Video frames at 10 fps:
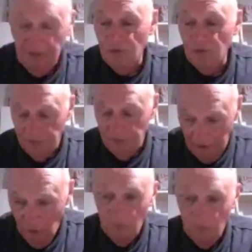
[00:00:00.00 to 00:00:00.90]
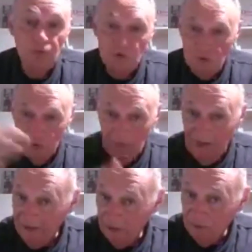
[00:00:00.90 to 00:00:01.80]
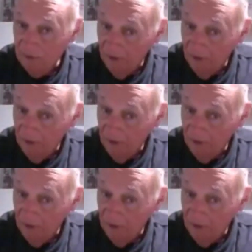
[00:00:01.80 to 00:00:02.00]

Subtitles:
You could fly home as long as you were back at